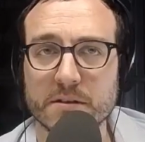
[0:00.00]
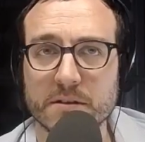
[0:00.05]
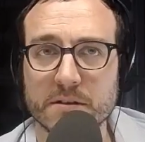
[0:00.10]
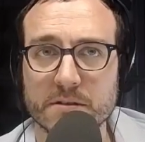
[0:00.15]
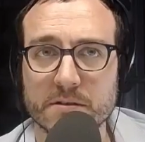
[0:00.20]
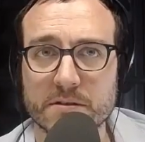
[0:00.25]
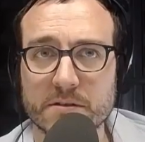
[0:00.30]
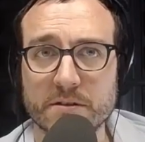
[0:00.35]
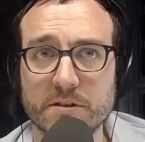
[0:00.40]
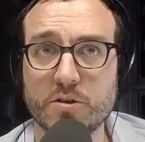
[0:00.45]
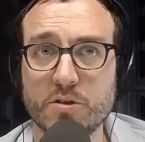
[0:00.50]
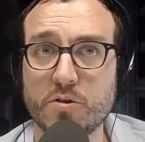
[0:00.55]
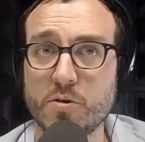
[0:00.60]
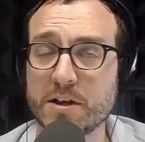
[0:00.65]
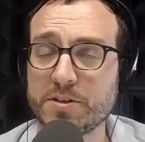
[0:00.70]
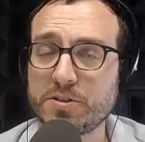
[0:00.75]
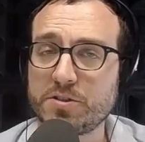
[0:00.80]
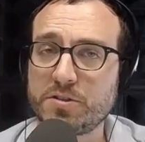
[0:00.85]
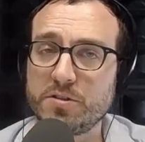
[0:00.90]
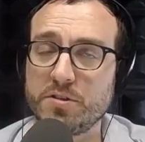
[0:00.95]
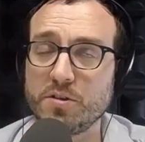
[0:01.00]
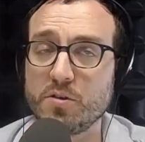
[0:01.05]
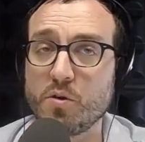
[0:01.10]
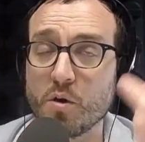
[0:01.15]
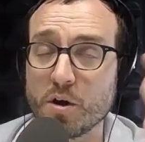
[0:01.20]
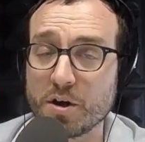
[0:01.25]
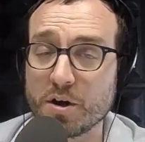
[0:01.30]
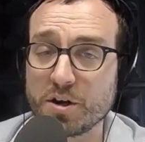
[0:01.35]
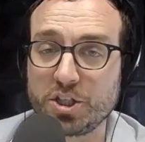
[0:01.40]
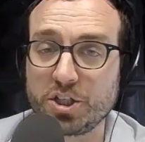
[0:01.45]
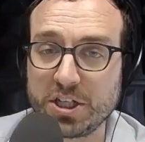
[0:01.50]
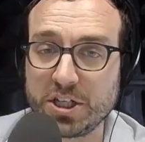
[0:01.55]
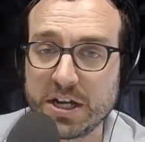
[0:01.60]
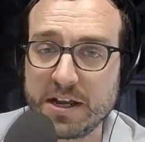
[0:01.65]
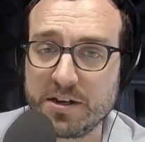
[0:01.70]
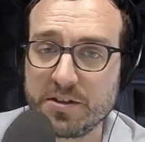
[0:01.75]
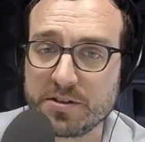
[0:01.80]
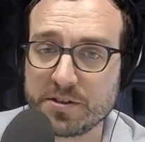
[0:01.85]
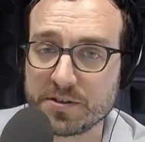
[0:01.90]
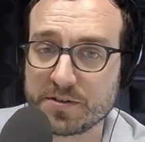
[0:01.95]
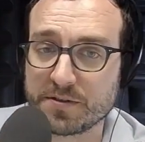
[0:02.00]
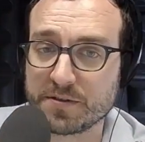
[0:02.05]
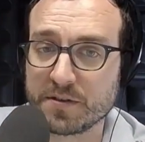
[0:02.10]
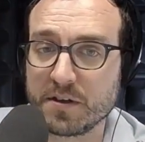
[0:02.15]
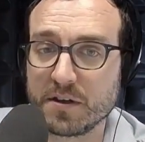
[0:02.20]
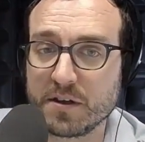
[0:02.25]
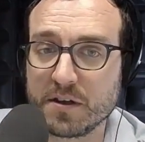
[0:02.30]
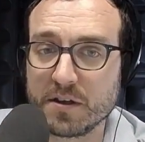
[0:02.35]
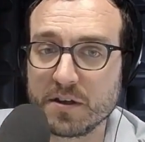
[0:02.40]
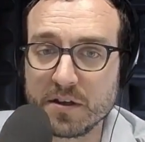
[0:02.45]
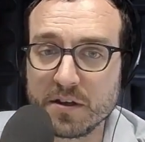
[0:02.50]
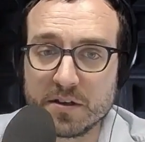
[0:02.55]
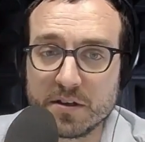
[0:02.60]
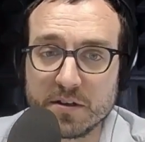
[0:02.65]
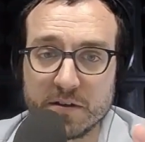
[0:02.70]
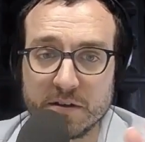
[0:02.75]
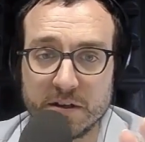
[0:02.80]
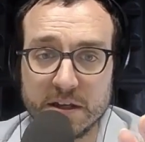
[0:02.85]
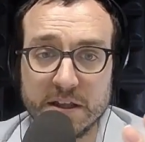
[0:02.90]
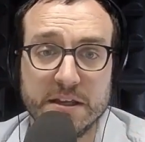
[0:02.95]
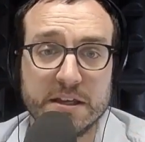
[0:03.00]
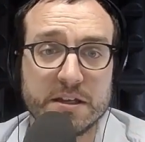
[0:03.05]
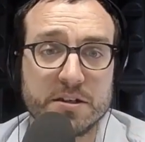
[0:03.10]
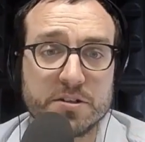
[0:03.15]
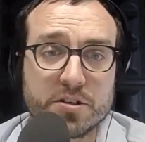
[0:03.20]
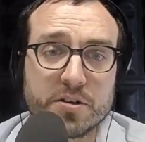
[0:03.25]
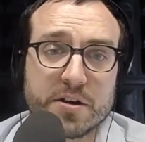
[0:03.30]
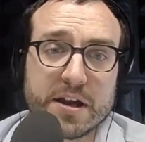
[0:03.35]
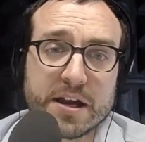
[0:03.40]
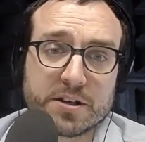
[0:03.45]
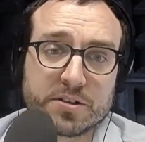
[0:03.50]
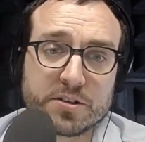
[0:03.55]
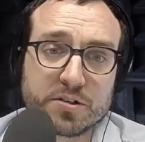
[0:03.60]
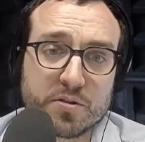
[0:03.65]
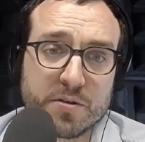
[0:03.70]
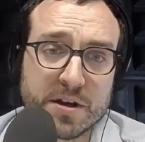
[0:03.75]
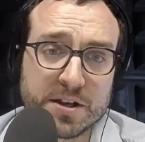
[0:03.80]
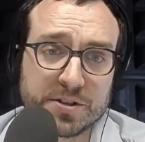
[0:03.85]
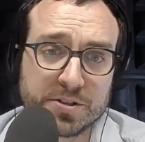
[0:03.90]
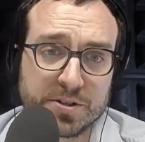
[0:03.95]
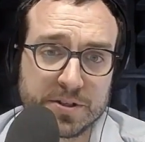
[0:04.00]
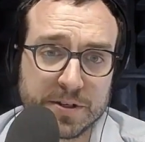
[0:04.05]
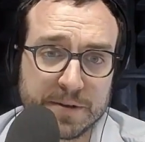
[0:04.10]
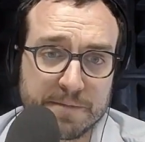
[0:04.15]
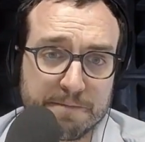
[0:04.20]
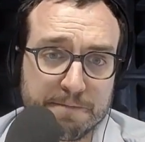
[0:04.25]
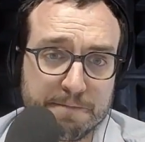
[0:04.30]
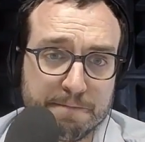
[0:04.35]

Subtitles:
So the order changes in the indirect question,